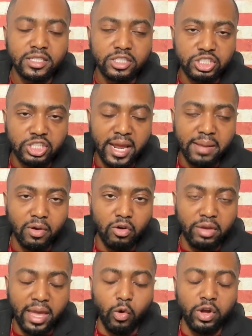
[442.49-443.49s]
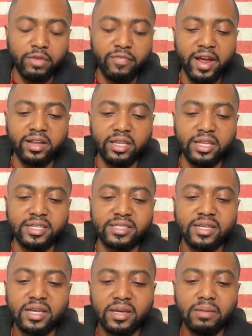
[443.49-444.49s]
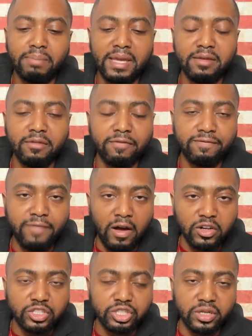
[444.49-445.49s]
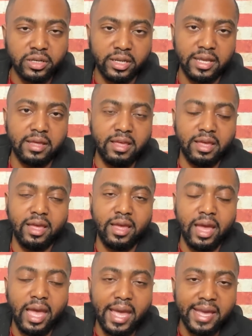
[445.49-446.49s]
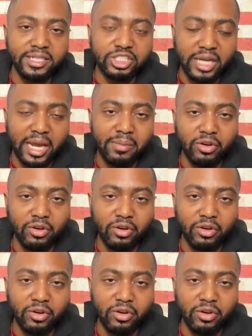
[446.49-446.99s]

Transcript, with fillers: shape, okay, or at the very least be functionally in shape,